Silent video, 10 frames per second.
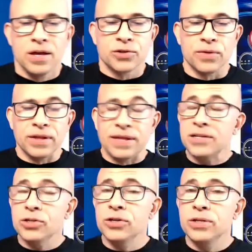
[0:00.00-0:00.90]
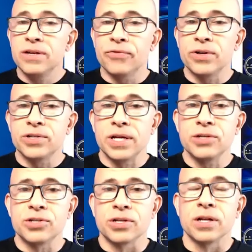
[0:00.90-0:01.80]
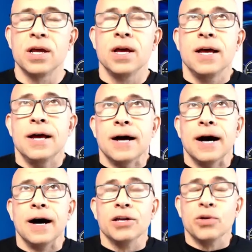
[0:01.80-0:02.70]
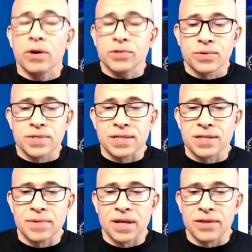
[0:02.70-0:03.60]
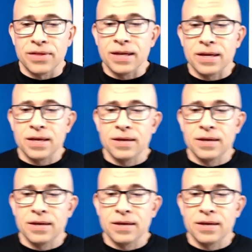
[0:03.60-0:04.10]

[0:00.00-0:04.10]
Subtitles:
So that is a good differentiation. You also say something that I think